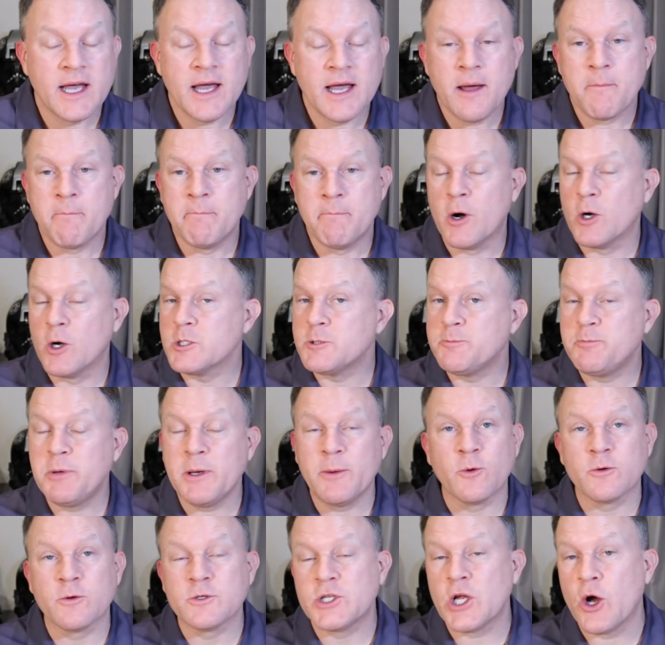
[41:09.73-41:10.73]
Most
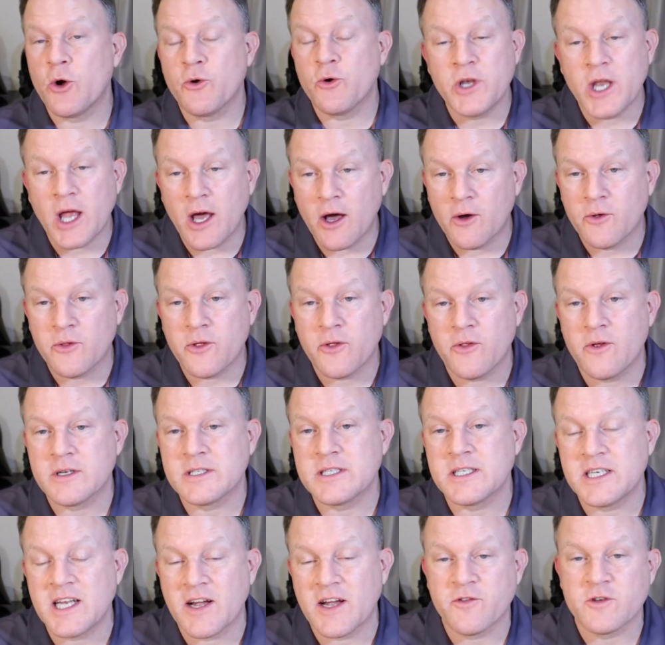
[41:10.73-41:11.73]
people don't know that
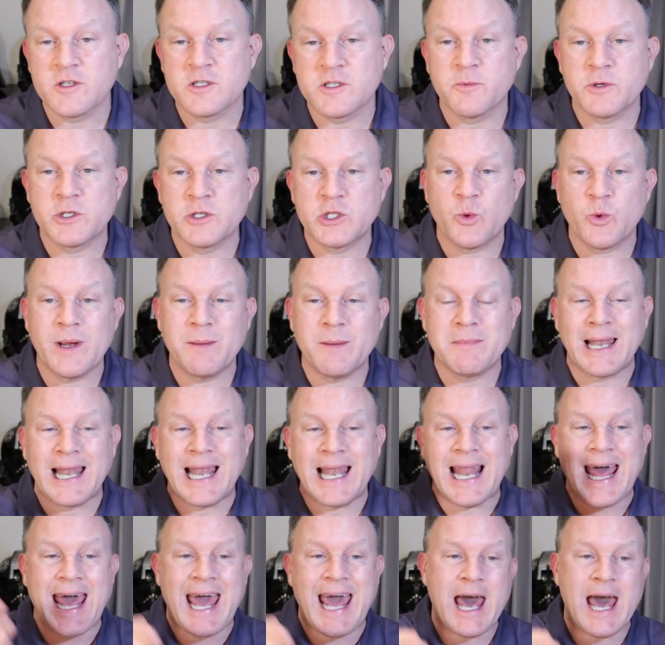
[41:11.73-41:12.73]
there's a difference between
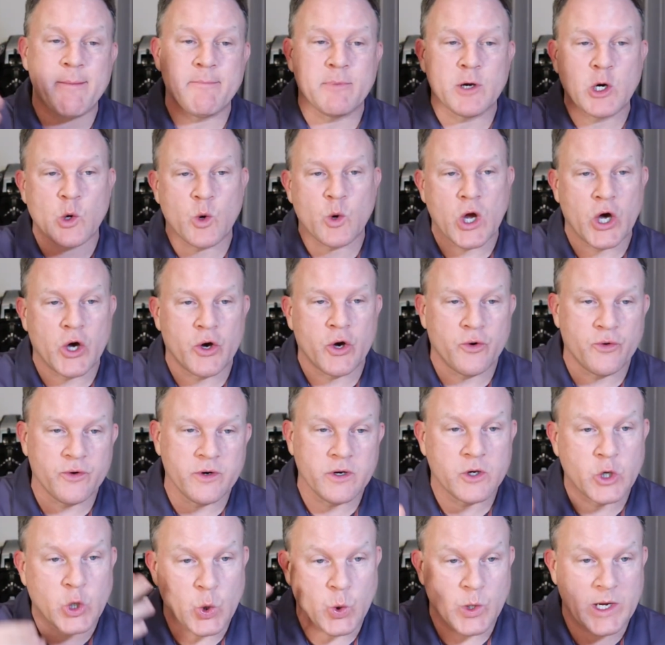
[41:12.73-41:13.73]
lab
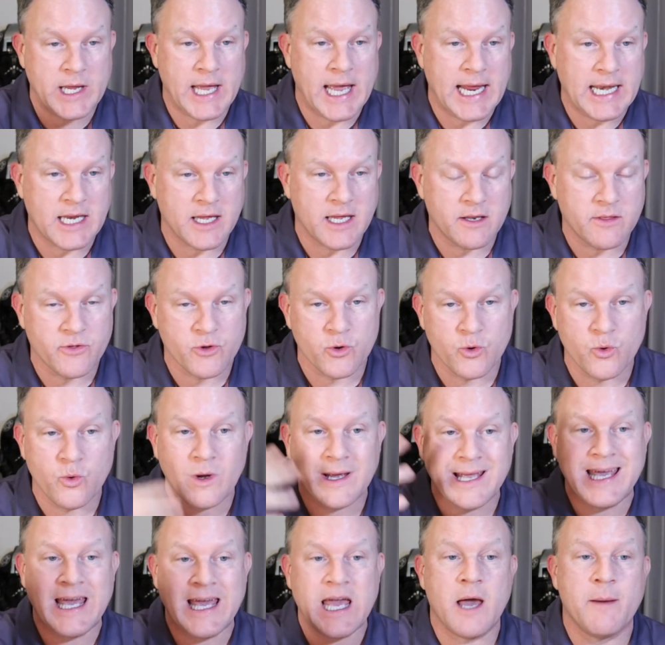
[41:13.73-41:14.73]
grown, created
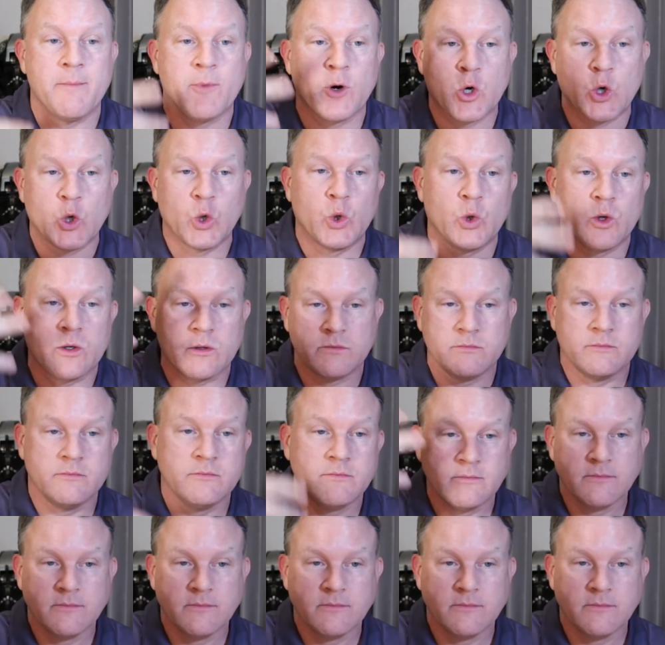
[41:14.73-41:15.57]
through chemical